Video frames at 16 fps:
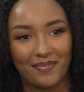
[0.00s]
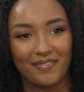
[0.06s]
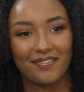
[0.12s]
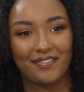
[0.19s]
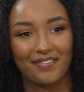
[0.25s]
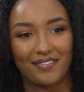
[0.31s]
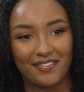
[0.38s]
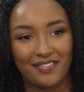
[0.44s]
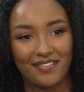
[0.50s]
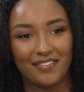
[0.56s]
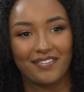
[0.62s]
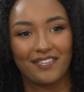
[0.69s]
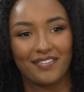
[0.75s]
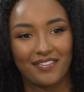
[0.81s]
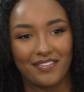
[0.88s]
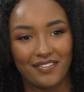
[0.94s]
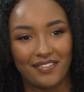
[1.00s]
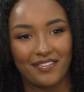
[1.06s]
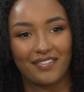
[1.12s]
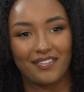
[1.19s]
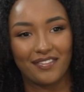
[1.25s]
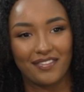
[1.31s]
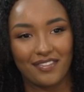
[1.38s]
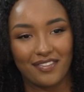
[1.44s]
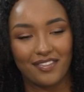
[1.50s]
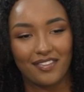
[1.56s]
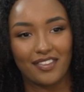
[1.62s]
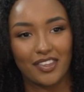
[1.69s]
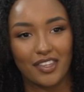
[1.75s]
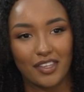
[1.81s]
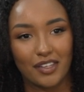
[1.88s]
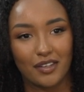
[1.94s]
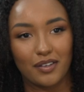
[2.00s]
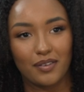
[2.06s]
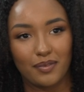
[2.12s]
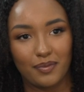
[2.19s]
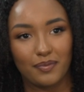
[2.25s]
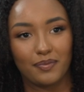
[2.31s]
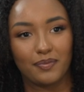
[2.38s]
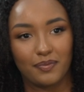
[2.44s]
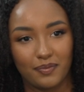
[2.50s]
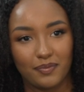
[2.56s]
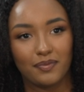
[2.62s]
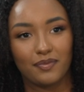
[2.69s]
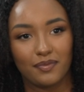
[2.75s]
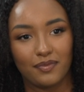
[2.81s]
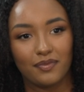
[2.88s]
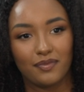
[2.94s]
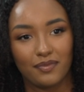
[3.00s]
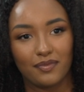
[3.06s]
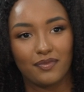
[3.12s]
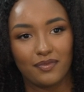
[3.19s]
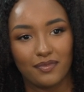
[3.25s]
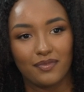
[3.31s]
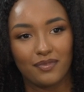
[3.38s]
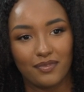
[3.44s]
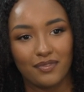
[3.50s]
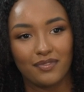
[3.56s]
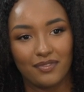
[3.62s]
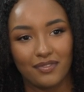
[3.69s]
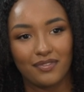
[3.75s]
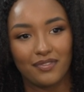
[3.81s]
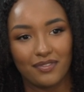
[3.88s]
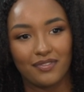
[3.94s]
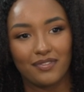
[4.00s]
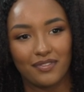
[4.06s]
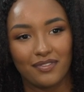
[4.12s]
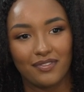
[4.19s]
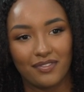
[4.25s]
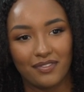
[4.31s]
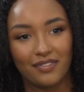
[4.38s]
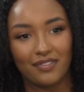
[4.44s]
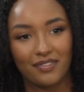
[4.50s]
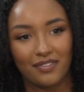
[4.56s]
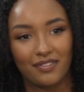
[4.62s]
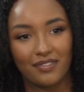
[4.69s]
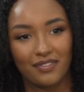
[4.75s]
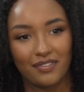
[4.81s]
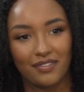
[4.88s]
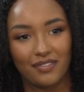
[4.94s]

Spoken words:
of Grenadian descent. Going to Africa this August for me was